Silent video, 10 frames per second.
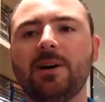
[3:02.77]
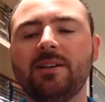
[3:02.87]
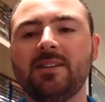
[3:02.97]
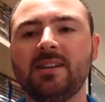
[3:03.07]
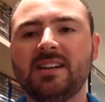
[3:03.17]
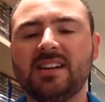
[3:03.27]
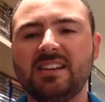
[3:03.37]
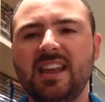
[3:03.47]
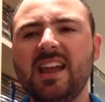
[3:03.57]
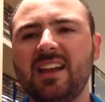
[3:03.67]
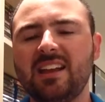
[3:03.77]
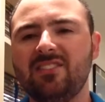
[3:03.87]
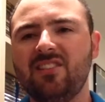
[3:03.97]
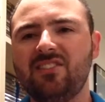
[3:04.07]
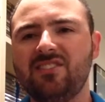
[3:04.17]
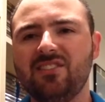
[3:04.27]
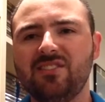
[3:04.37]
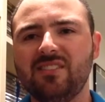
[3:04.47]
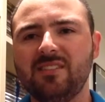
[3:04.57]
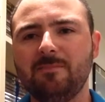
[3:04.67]
But yeah, it just,
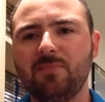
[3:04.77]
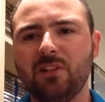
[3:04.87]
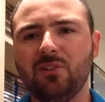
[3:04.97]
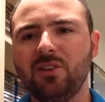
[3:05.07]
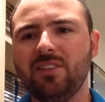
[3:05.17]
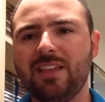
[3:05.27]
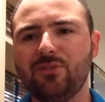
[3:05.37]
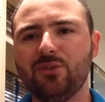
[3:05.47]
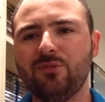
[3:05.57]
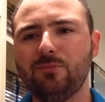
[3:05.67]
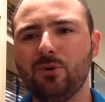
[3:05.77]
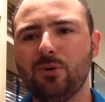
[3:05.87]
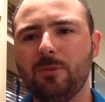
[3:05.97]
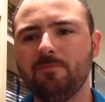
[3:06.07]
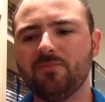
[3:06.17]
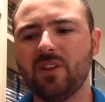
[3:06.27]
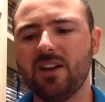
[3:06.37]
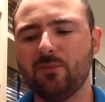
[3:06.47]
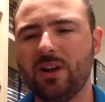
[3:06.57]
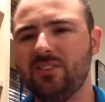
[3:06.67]
a lot of that sort of more
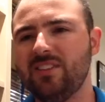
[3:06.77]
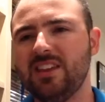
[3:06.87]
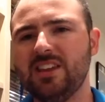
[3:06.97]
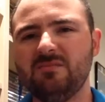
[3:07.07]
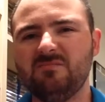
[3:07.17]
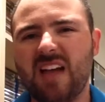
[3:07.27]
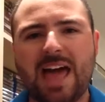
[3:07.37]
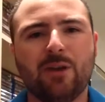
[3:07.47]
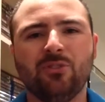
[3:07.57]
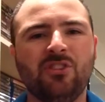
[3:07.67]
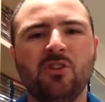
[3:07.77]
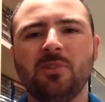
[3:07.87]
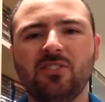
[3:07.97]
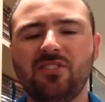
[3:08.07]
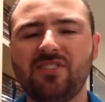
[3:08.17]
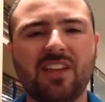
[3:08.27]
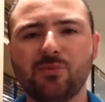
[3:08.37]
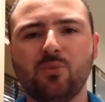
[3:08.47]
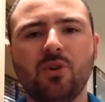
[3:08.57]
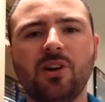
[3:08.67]
kind of racy adult humour just
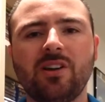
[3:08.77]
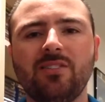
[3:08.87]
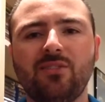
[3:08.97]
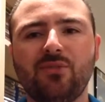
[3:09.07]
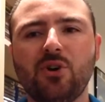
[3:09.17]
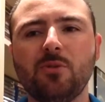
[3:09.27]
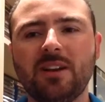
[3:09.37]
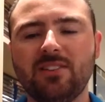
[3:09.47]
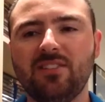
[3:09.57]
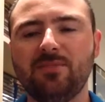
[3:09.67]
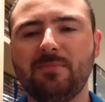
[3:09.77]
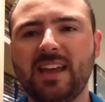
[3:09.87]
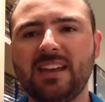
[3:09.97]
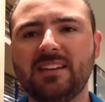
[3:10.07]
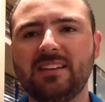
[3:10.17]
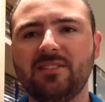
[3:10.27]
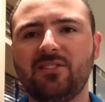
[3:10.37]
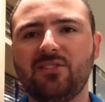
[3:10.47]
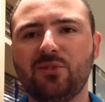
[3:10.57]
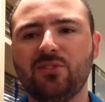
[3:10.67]
doesn't work in this film, and it just made it
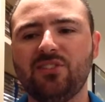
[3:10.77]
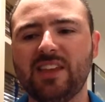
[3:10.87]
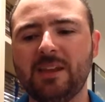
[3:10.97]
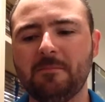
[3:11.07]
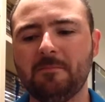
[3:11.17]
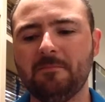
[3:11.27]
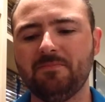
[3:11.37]
sort of seem,